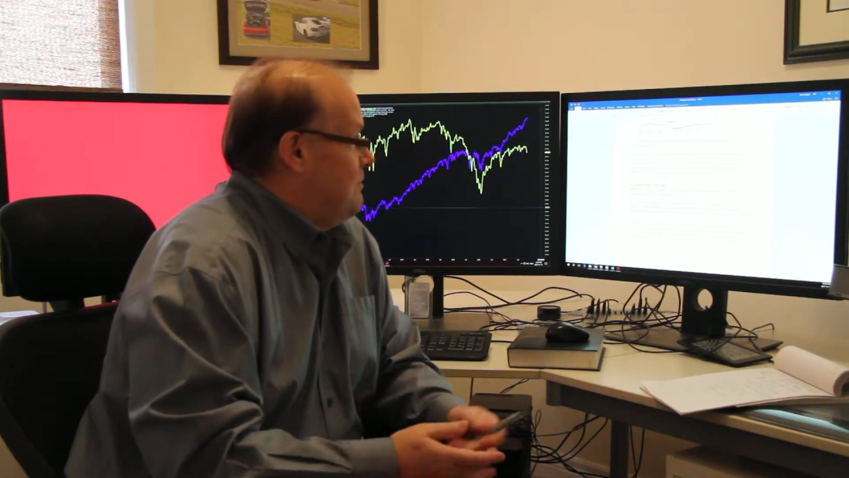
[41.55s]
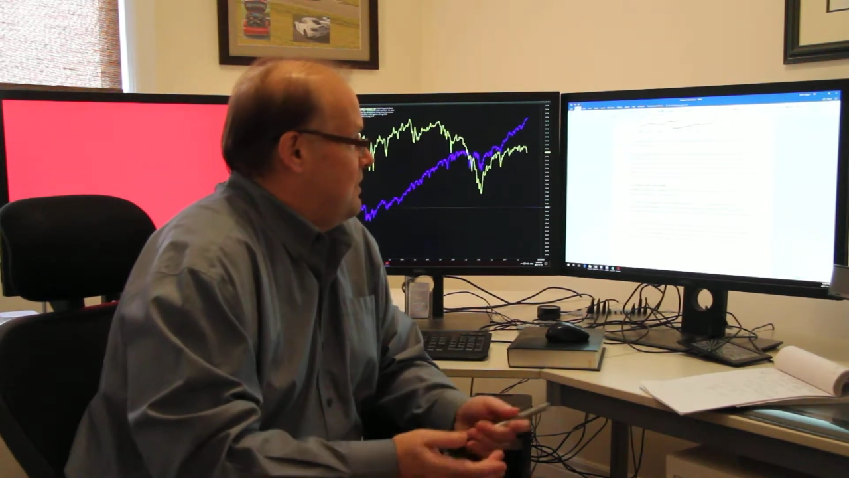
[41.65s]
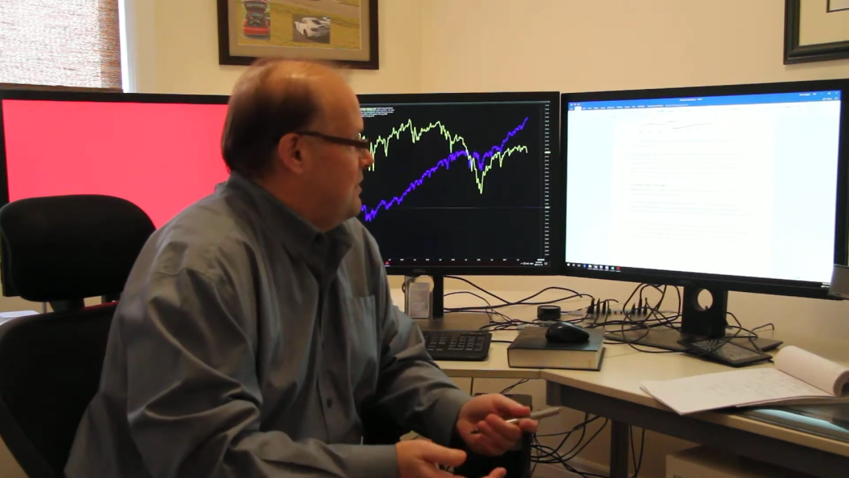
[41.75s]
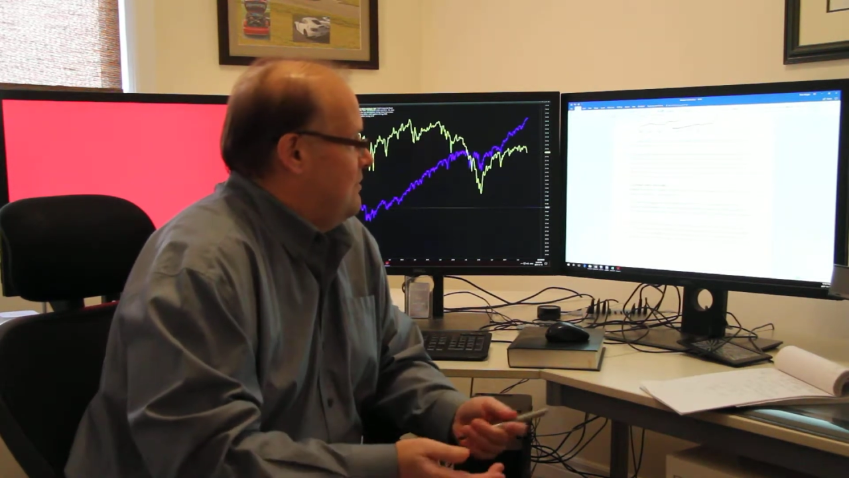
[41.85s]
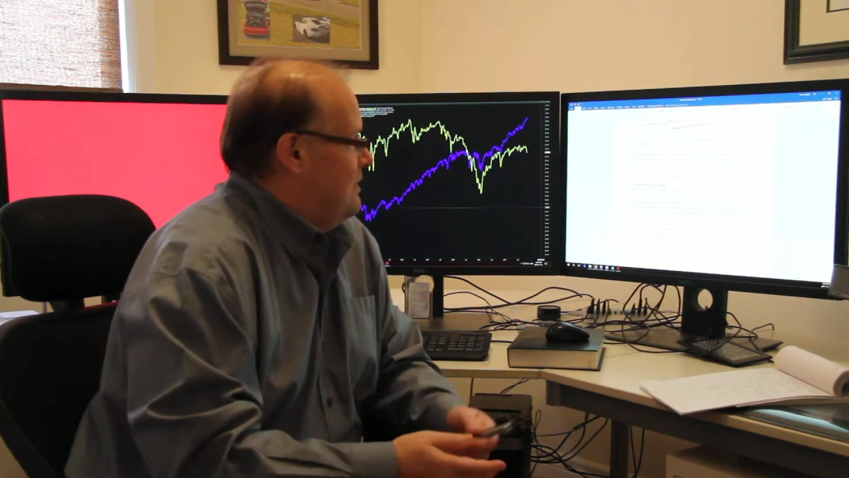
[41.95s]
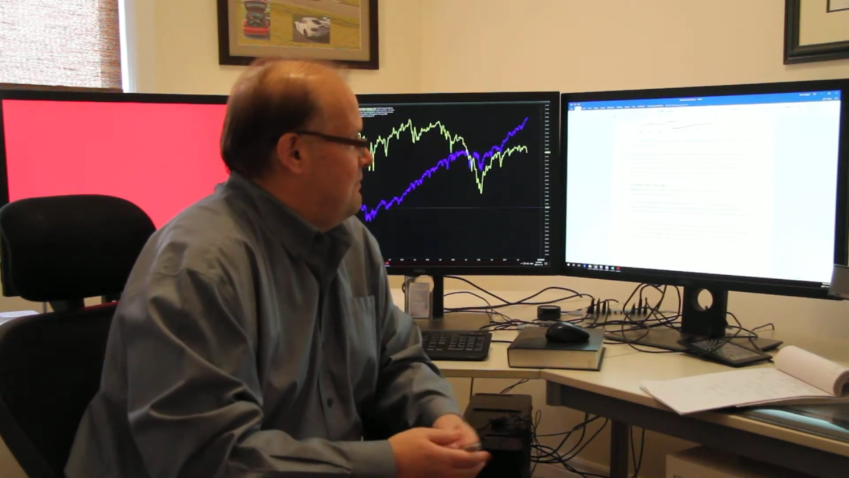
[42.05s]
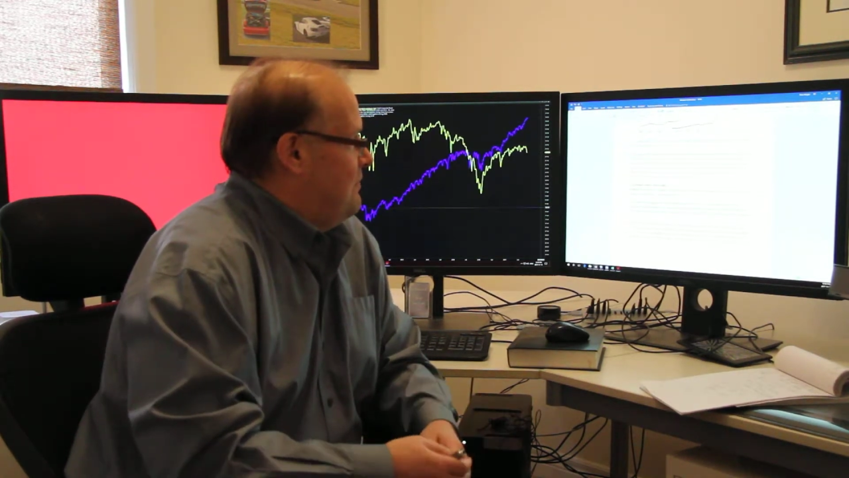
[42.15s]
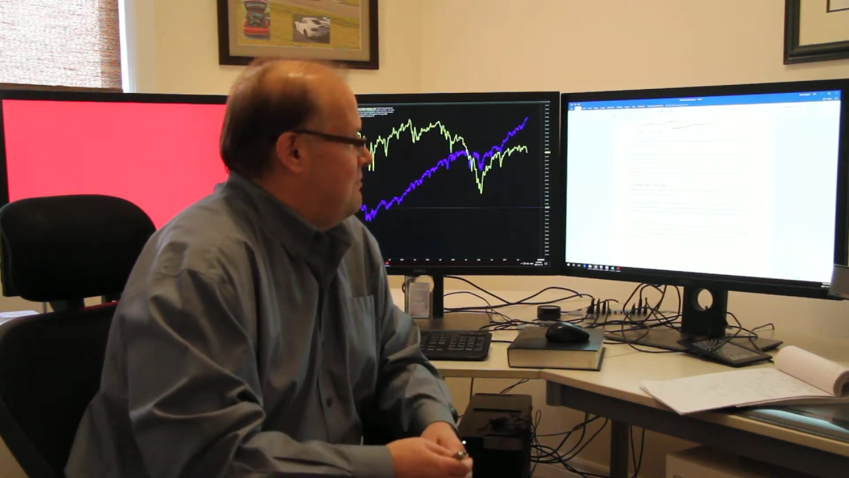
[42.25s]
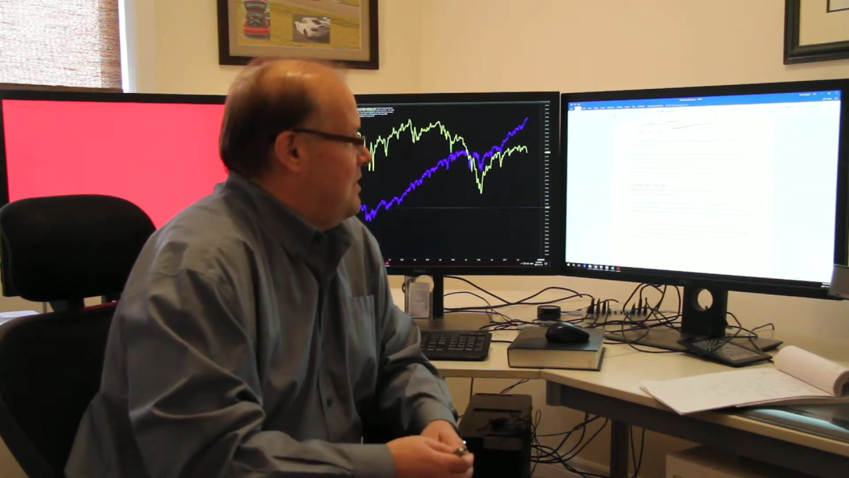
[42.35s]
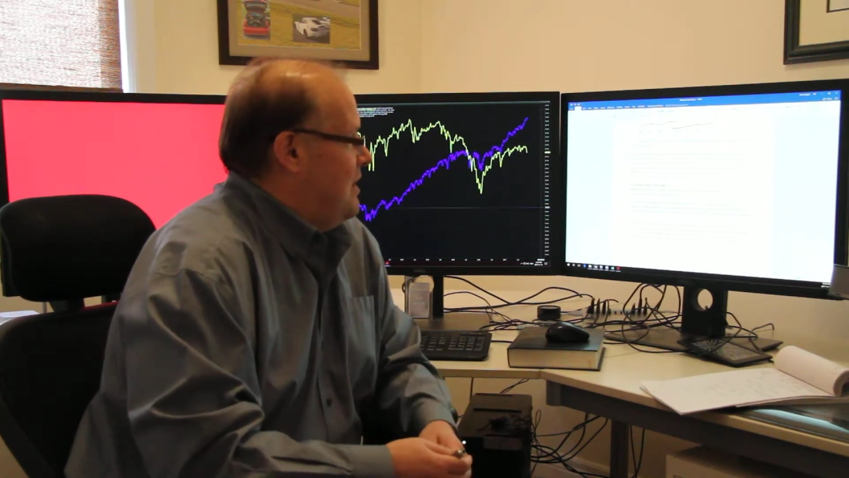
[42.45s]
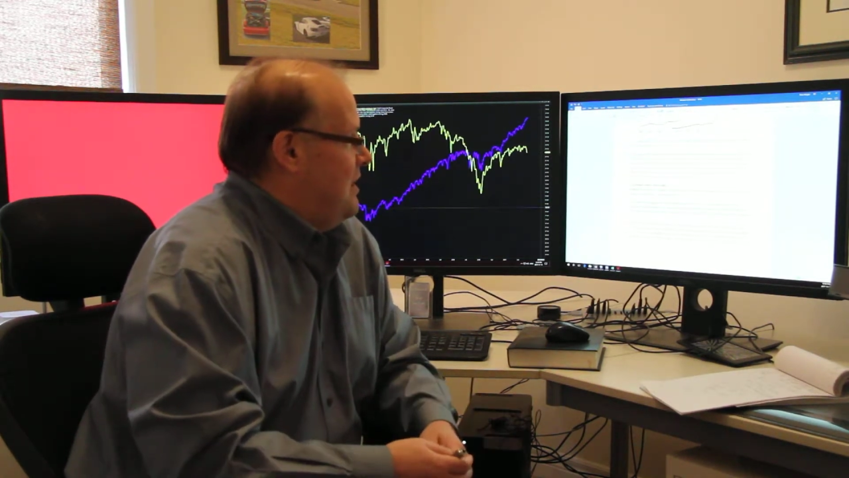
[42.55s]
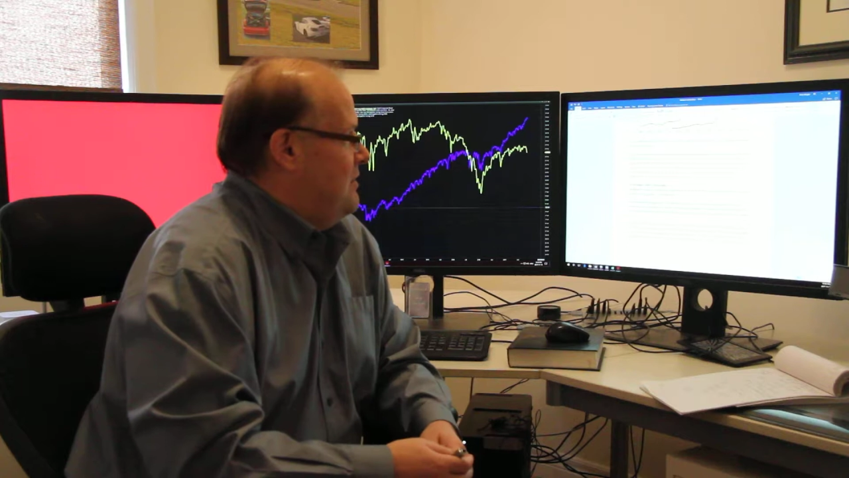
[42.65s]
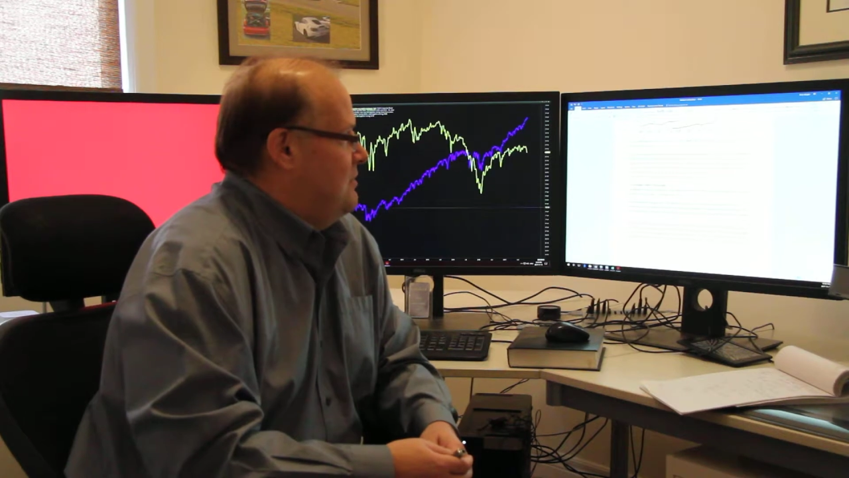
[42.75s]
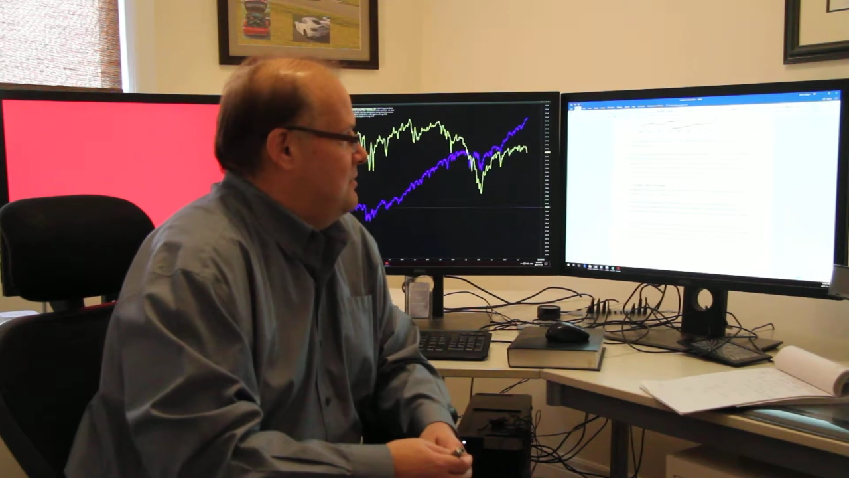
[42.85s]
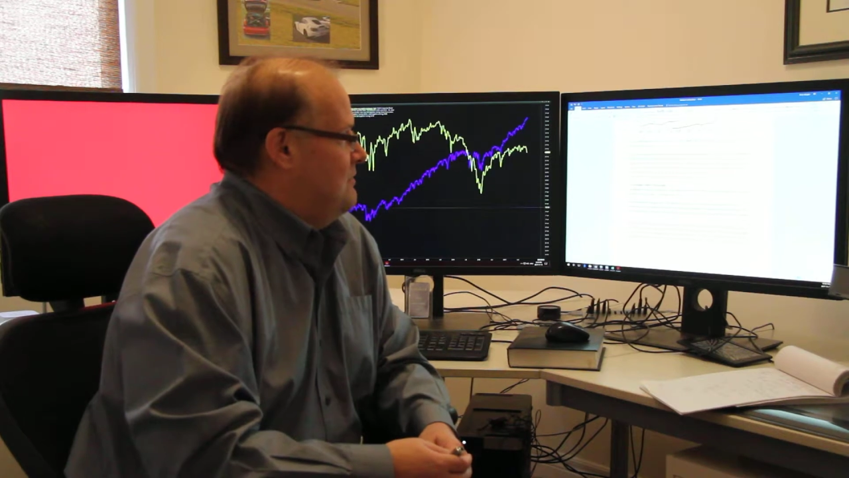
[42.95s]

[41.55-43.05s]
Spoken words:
migrate from high yield